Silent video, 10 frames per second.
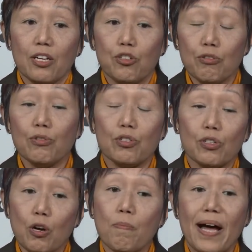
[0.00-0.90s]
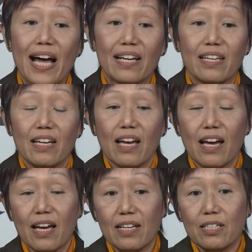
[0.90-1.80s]
choose to go back
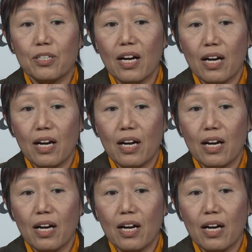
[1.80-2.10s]
and